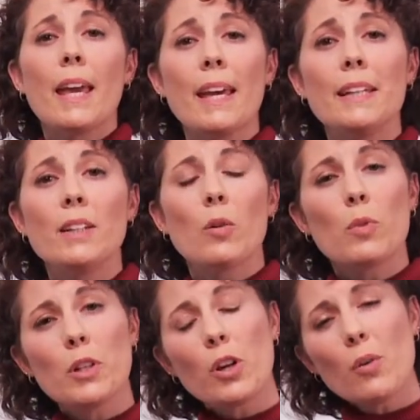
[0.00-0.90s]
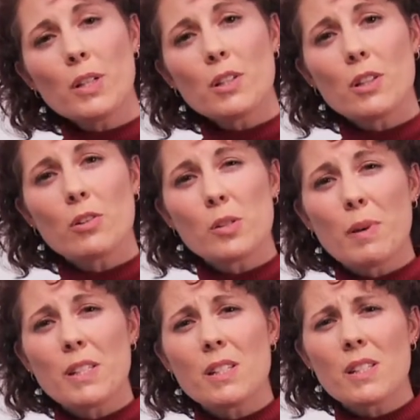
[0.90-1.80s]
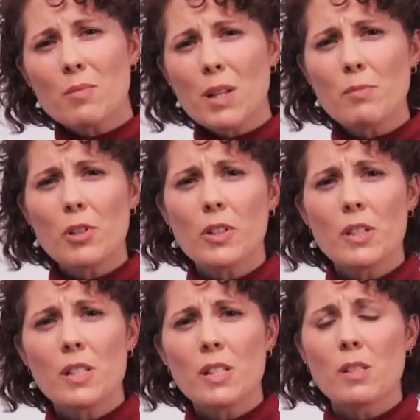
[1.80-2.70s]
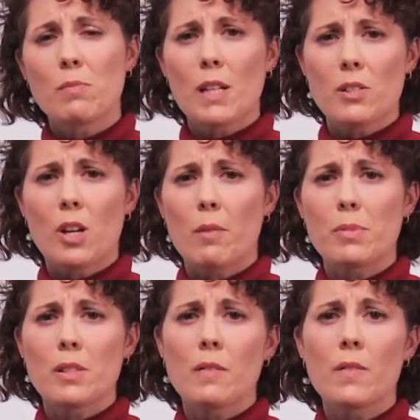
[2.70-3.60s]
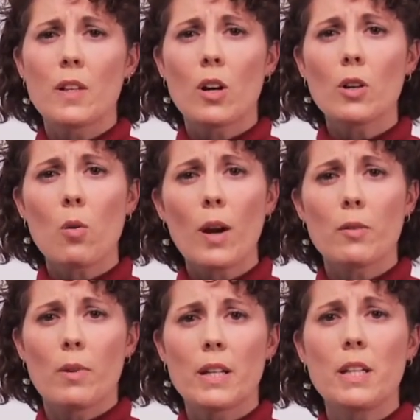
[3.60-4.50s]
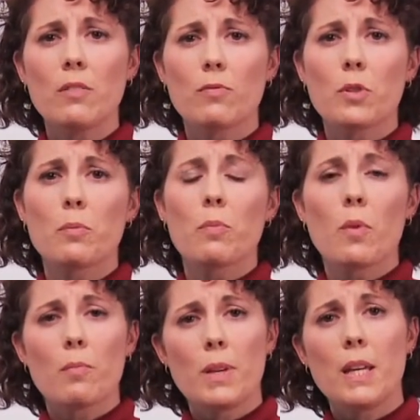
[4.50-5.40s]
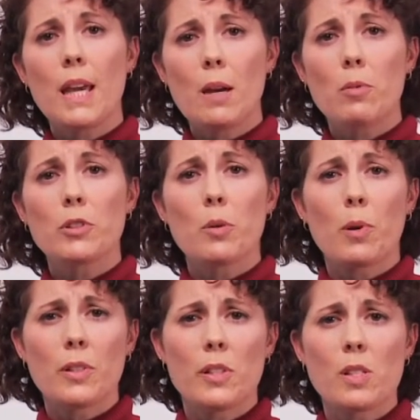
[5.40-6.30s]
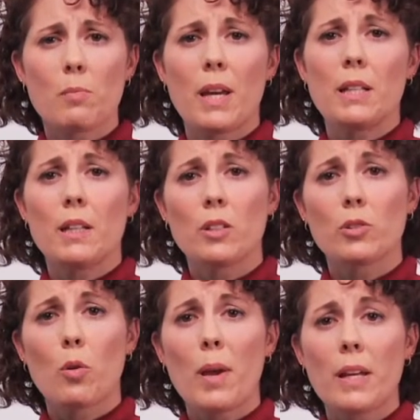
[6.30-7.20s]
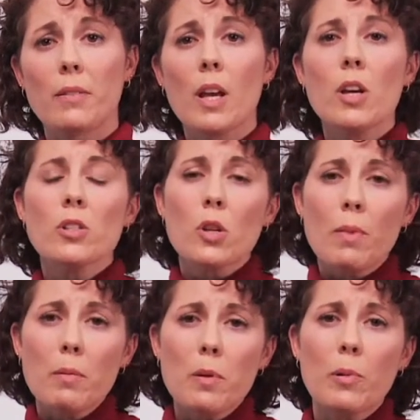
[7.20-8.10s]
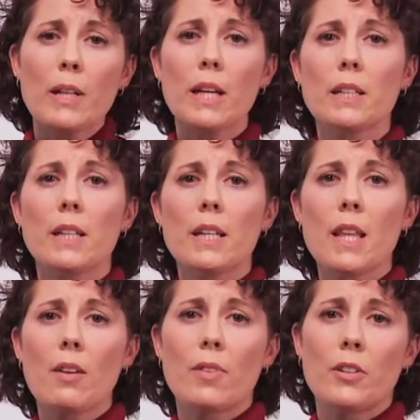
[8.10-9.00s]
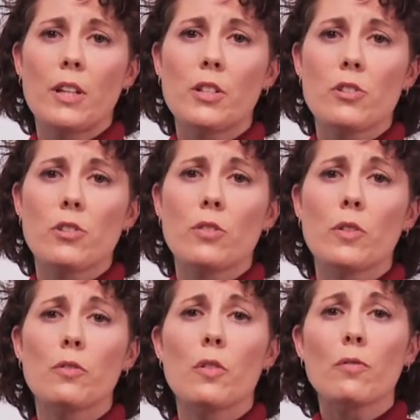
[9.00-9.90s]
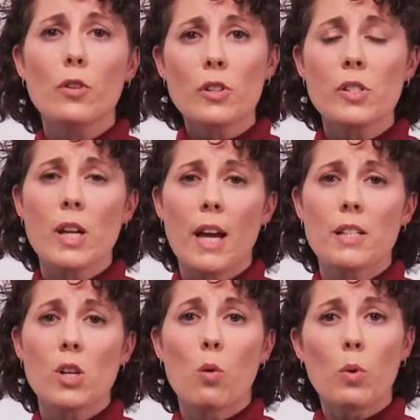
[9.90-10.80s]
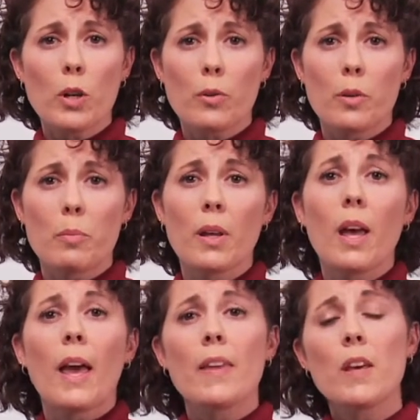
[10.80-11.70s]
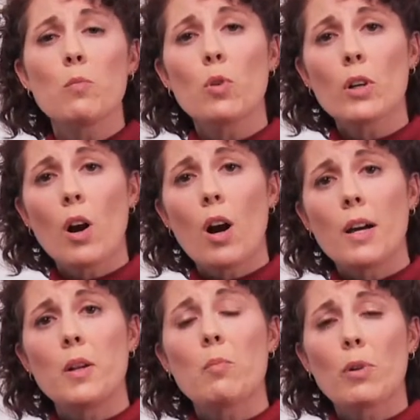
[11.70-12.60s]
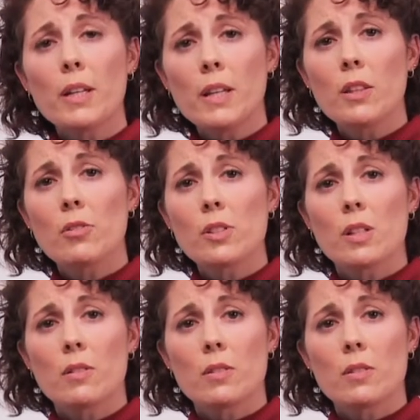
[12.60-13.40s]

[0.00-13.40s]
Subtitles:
And when you go into those spaces, sometimes you're going to see some desktops that aren't quite ready for being able to participate in a domain. So maybe bring in that Foundation Server first as a work group, and then work on bringing those